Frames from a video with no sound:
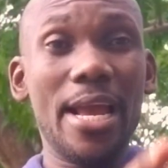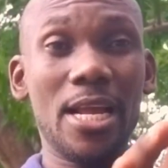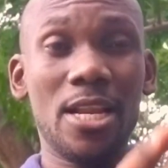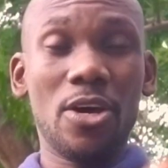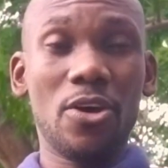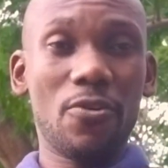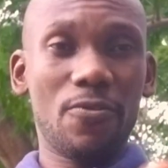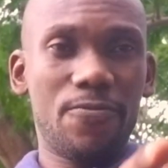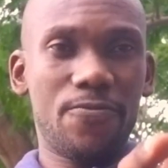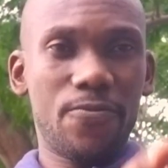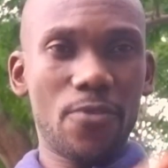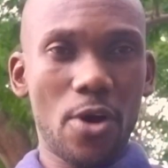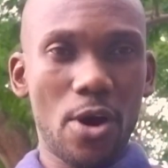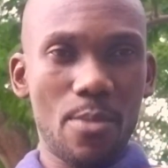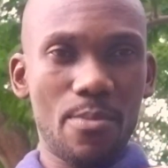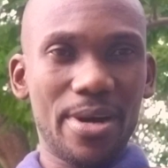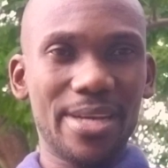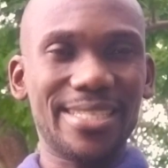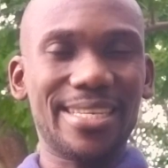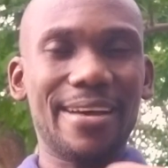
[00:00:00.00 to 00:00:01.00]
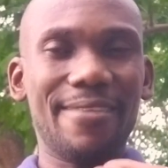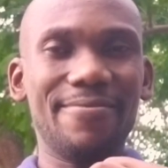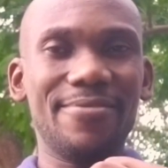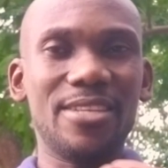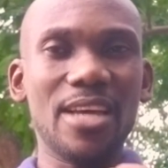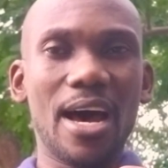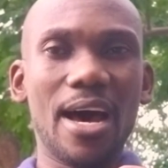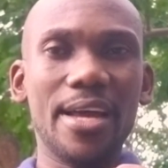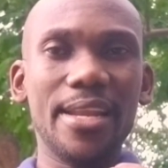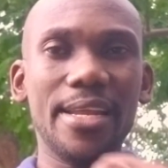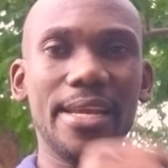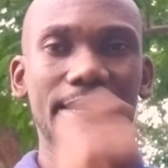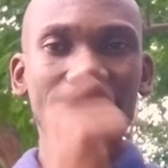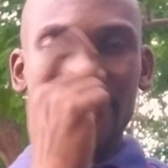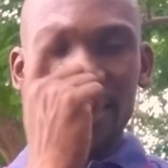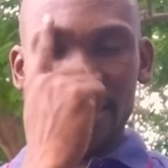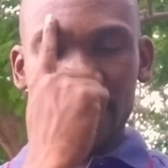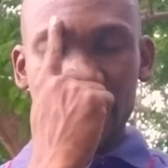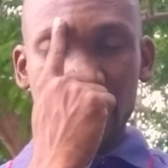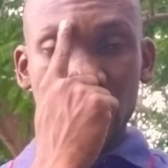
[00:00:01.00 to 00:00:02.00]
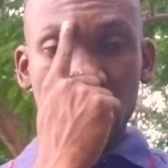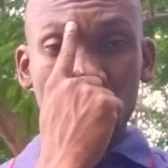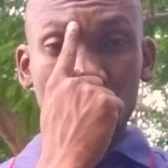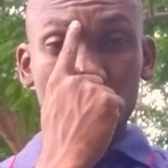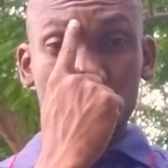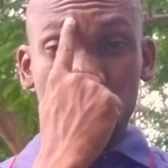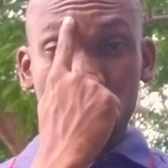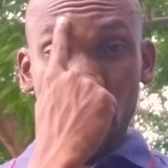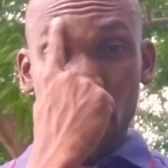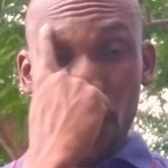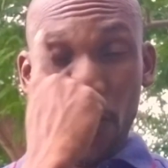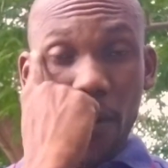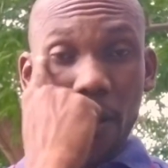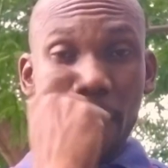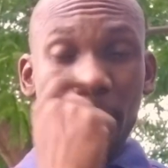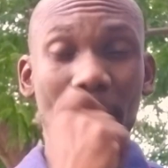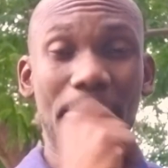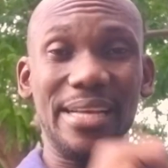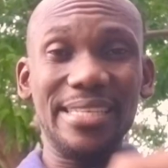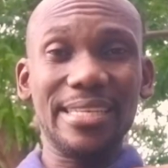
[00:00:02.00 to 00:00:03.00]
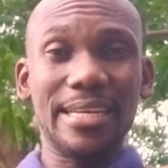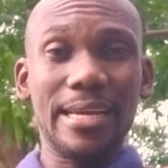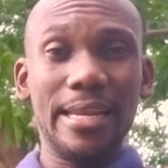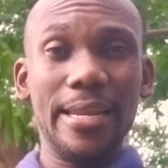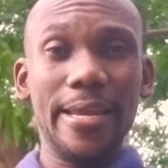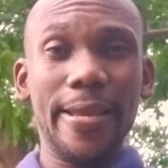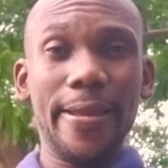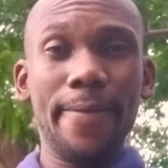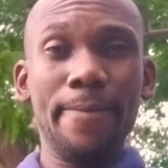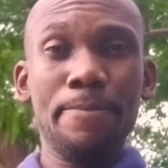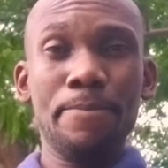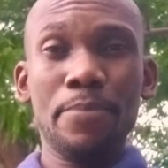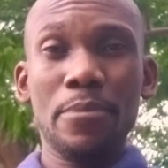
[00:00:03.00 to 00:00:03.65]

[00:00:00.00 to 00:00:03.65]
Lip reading: a lot of farmers have done is to basically